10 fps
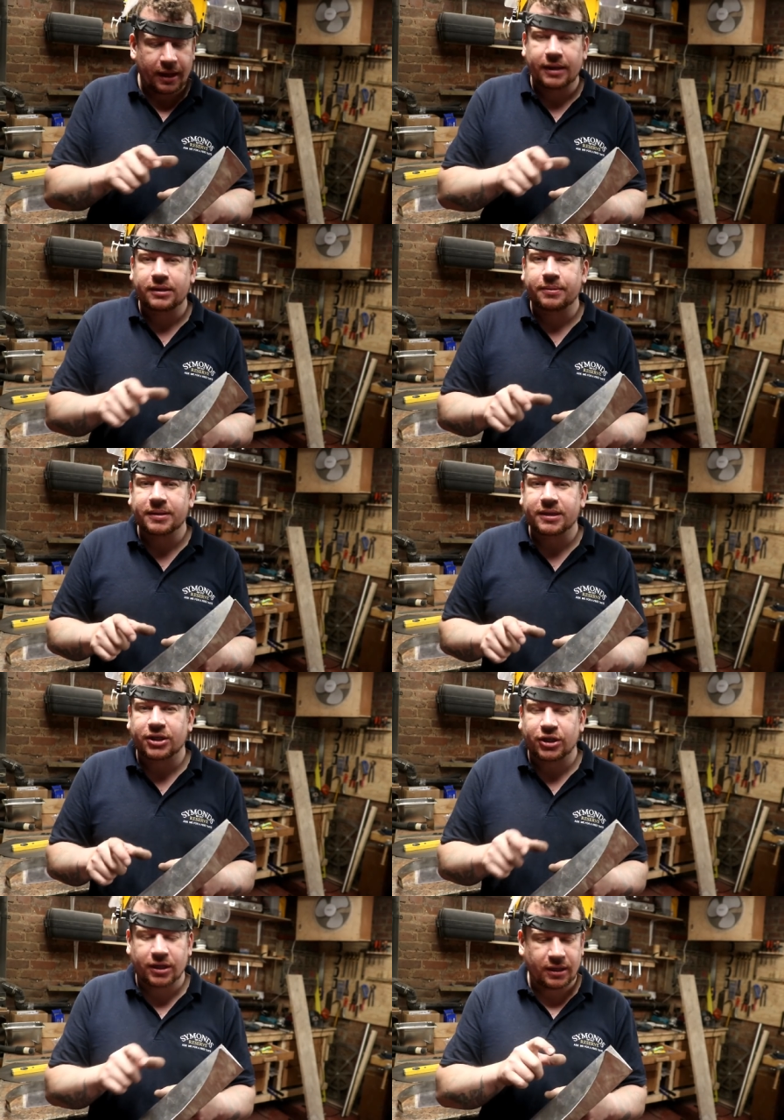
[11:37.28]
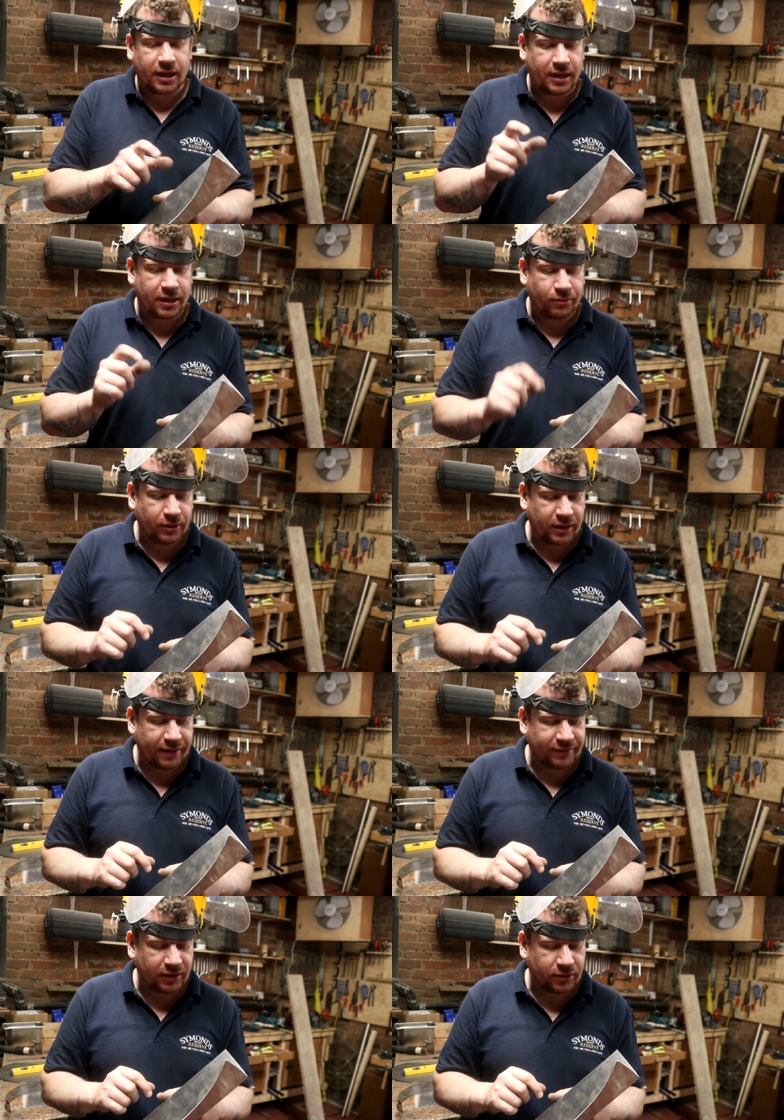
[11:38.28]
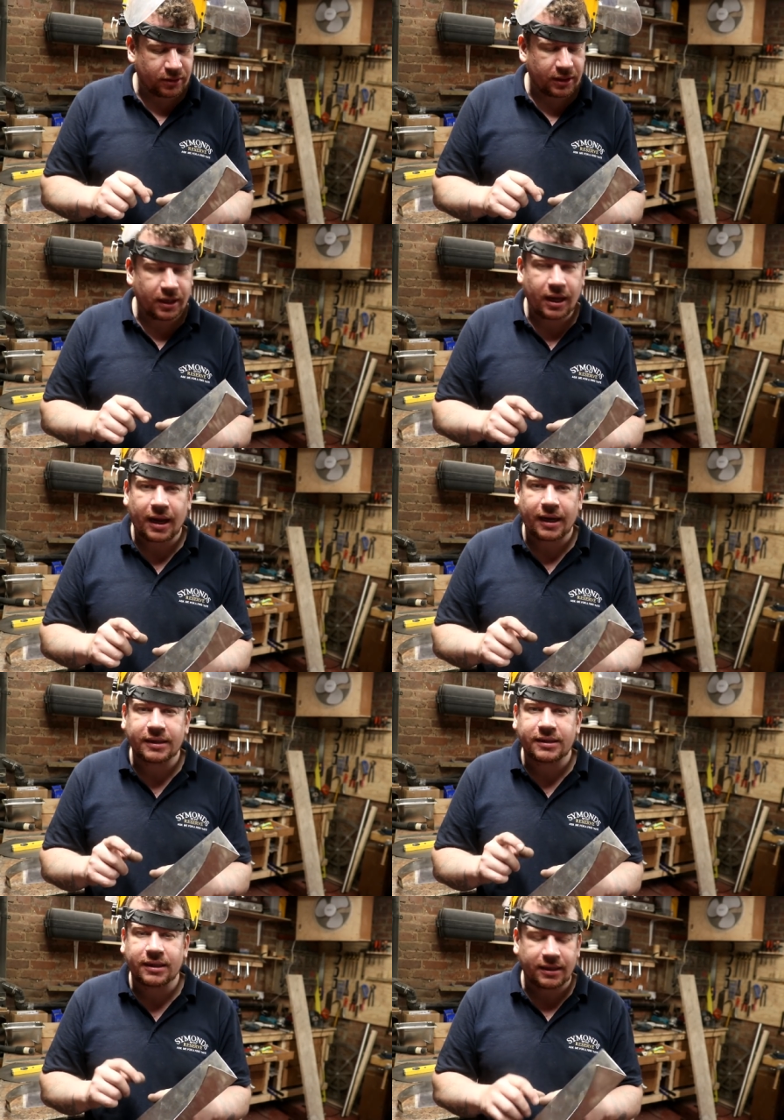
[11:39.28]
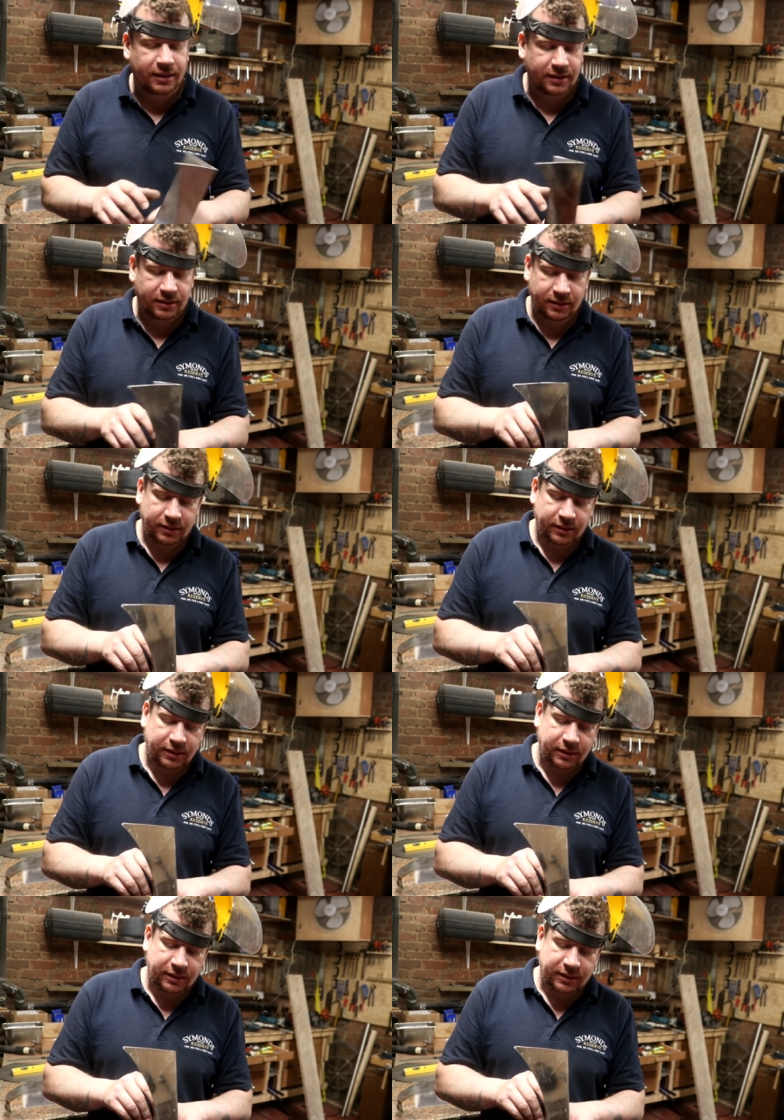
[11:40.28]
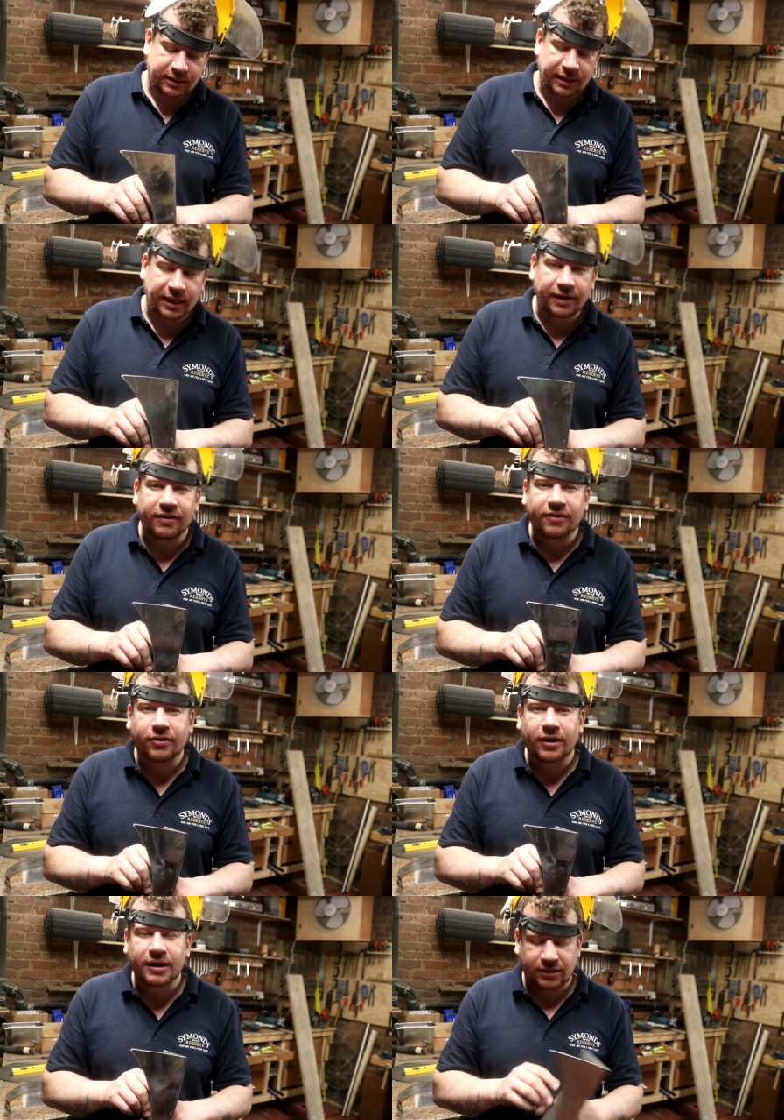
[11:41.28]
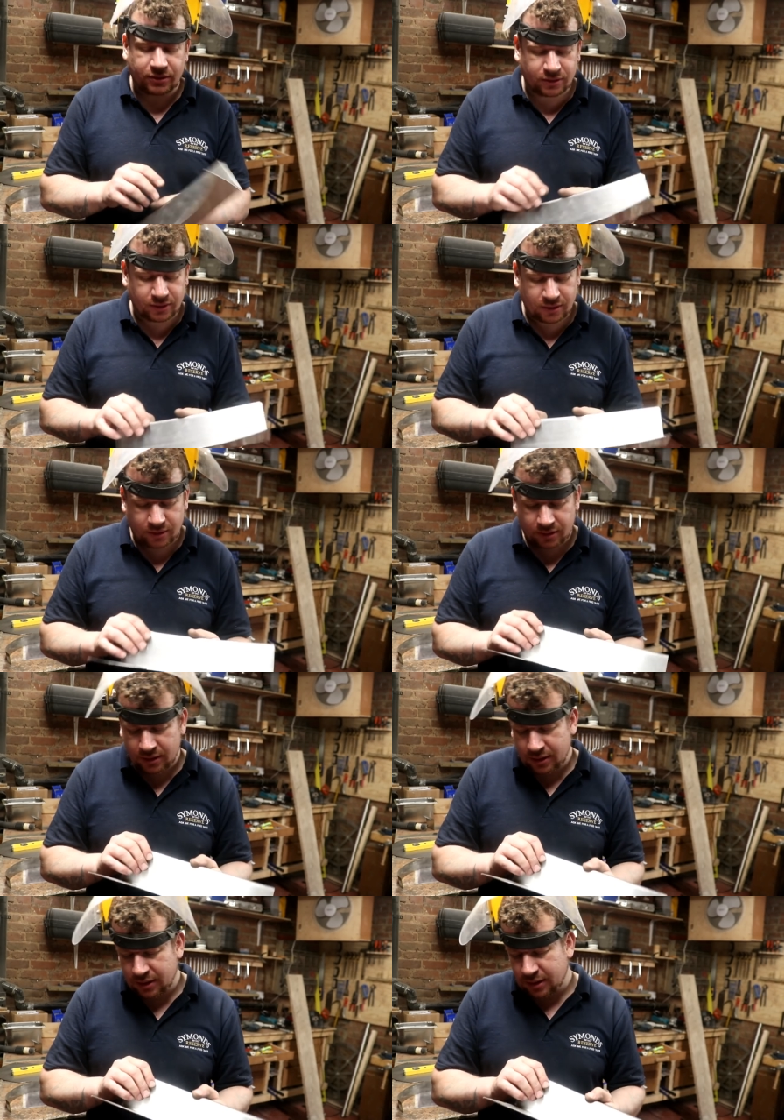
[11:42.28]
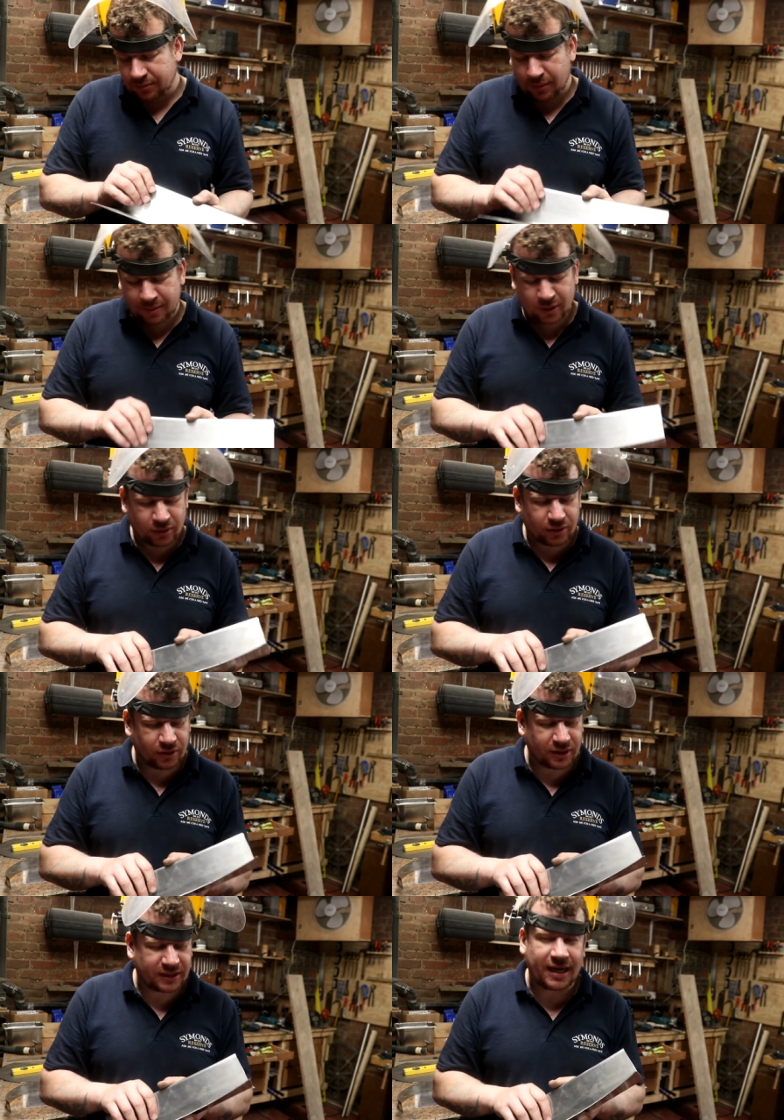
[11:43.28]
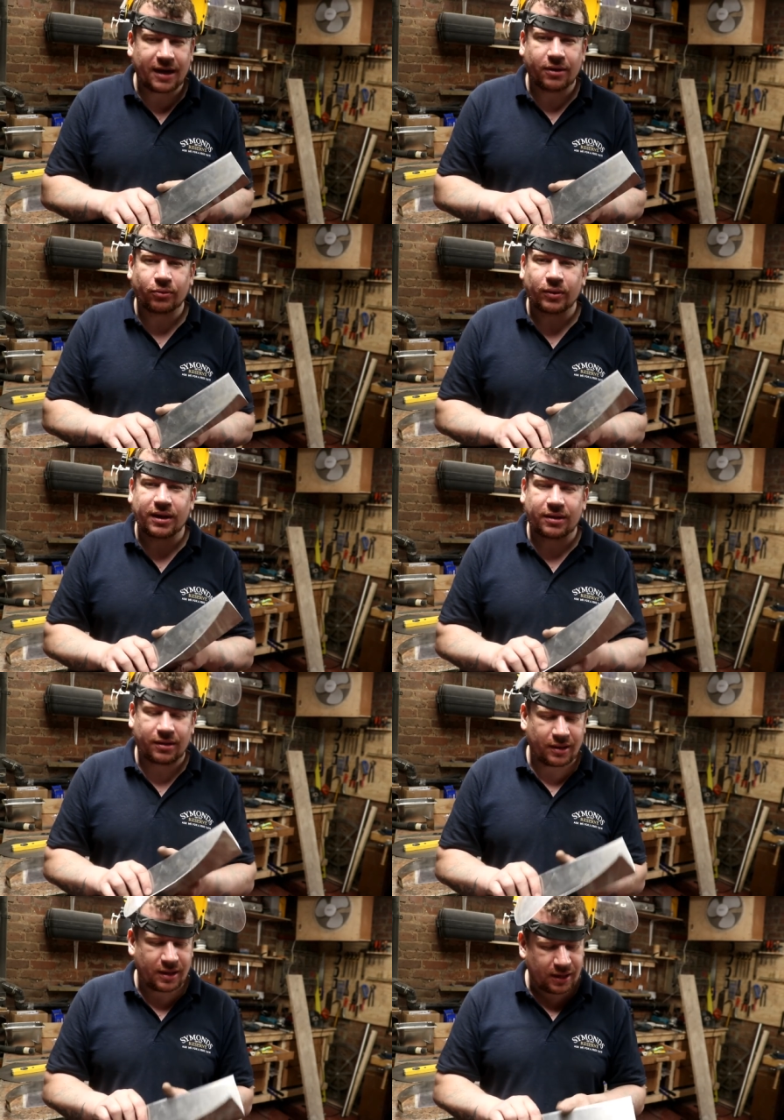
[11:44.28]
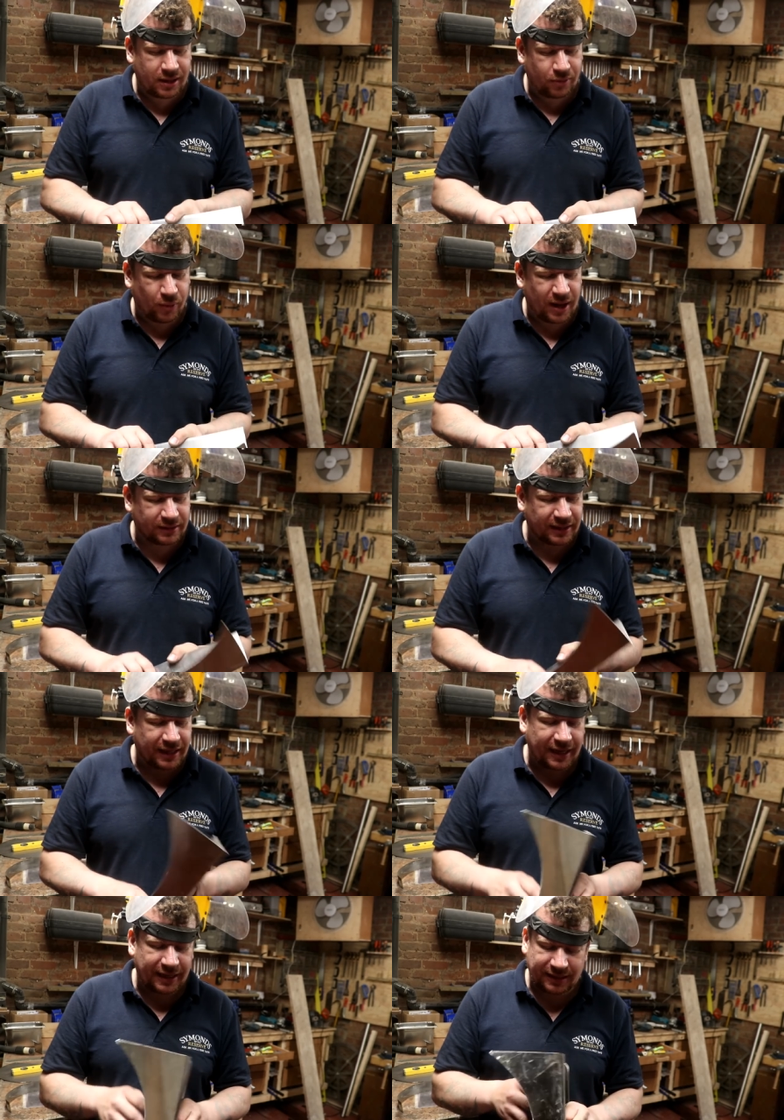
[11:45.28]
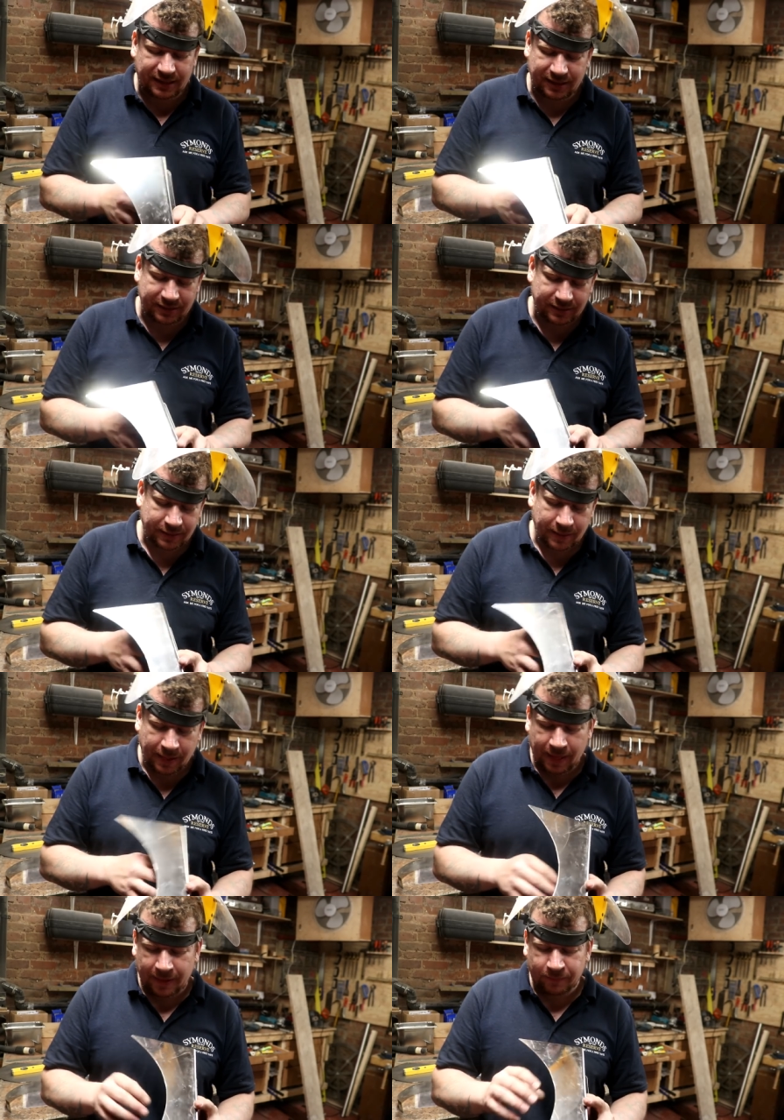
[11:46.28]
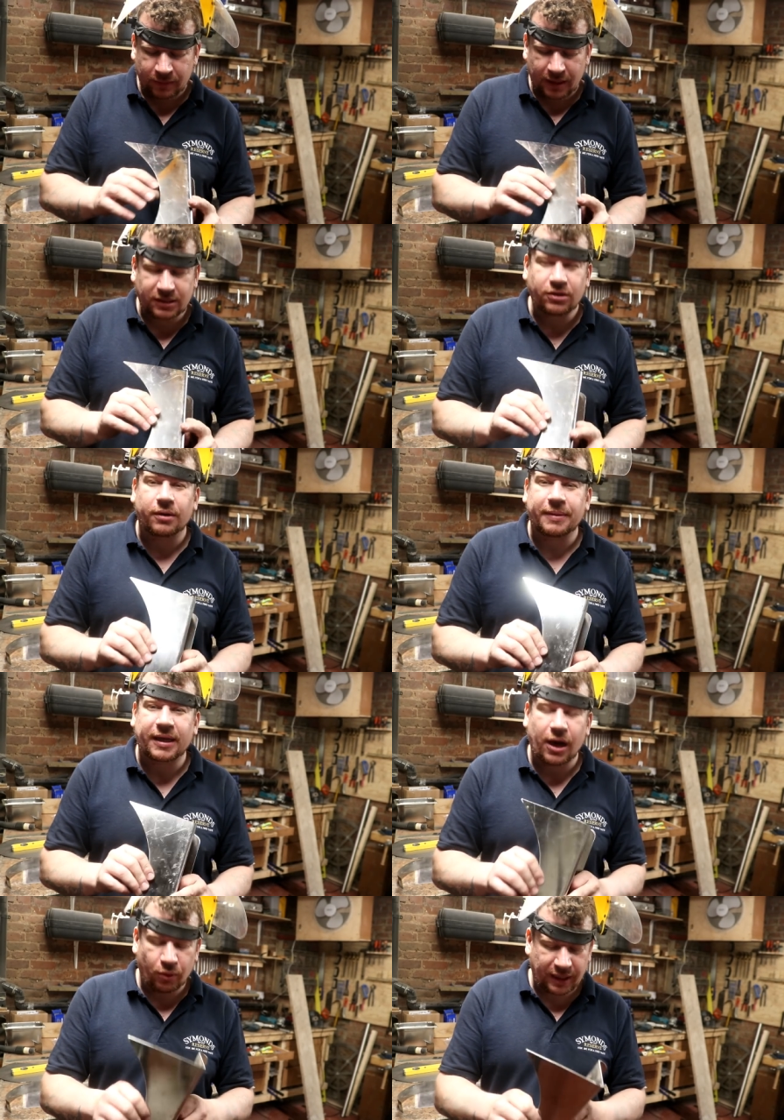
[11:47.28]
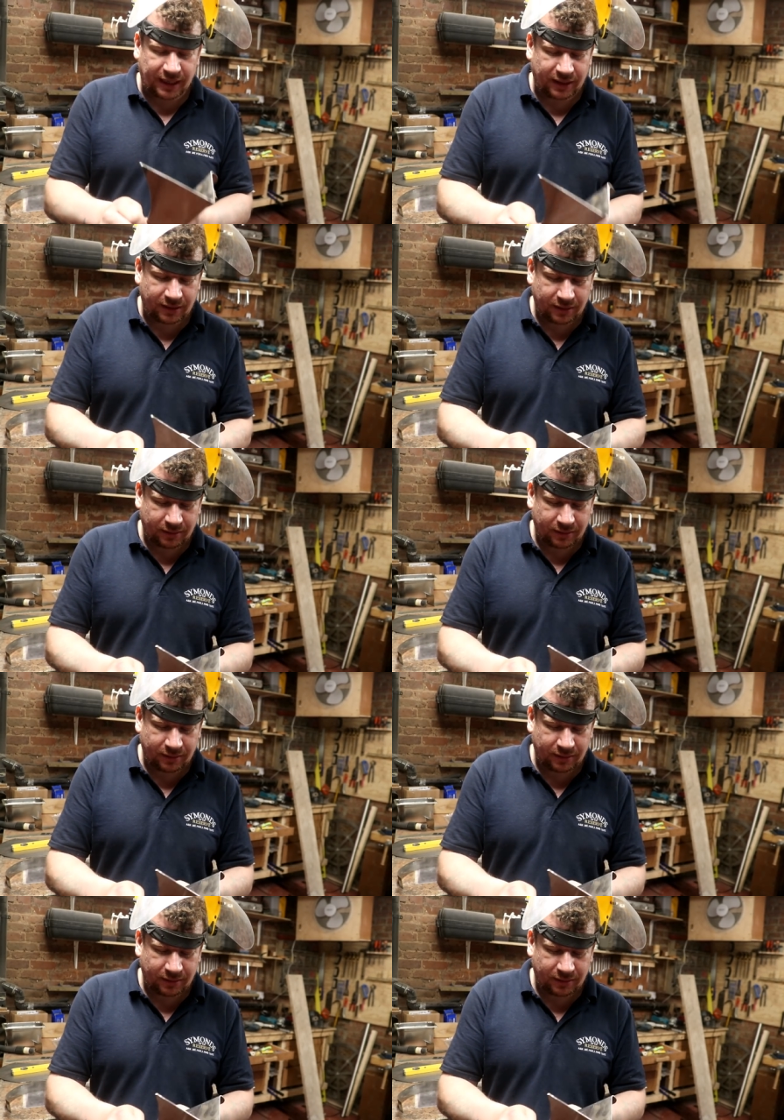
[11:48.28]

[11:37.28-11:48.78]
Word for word: into position and then we'll have a look and uh, see if I've cracked it or not I'm probably not going to go to town with uh, welding it it's, it's going to be coking